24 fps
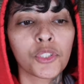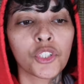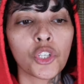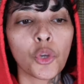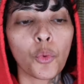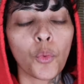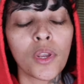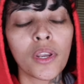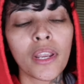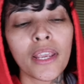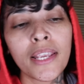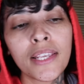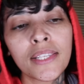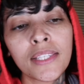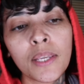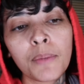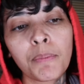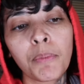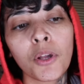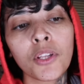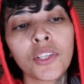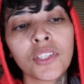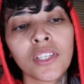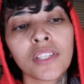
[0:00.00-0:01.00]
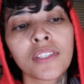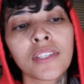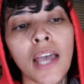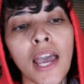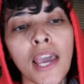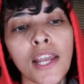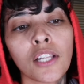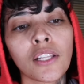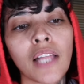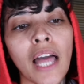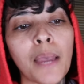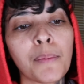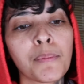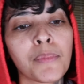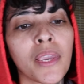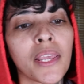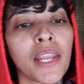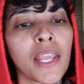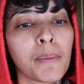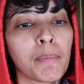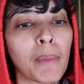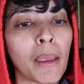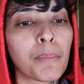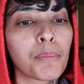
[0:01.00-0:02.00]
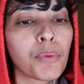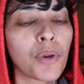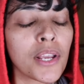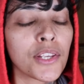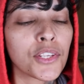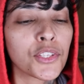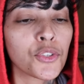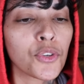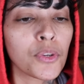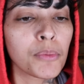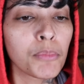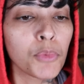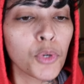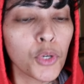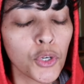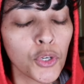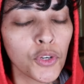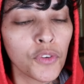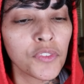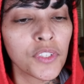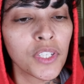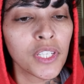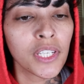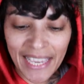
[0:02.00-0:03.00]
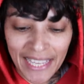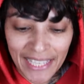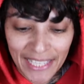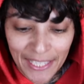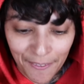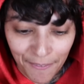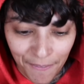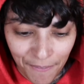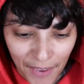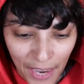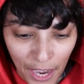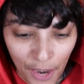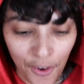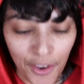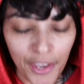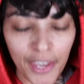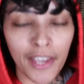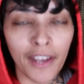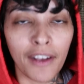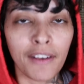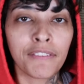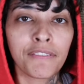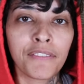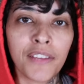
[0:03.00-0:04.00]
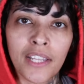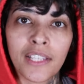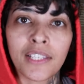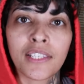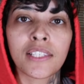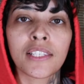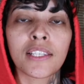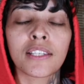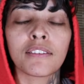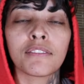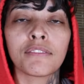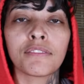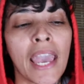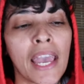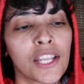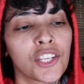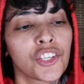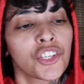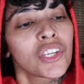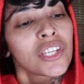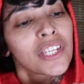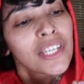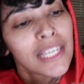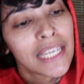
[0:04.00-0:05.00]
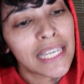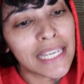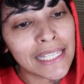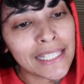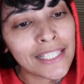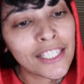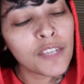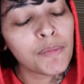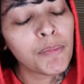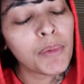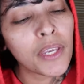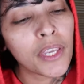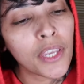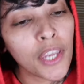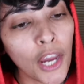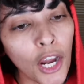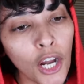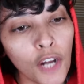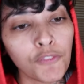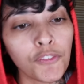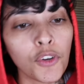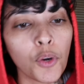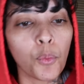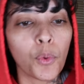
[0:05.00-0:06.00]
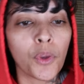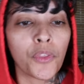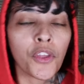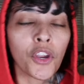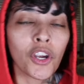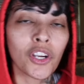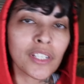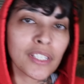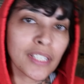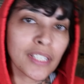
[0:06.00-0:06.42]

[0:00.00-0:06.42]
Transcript: So when Ezee puts the title, I'm getting my breast removed, it's very offensive. And she needs to be careful with her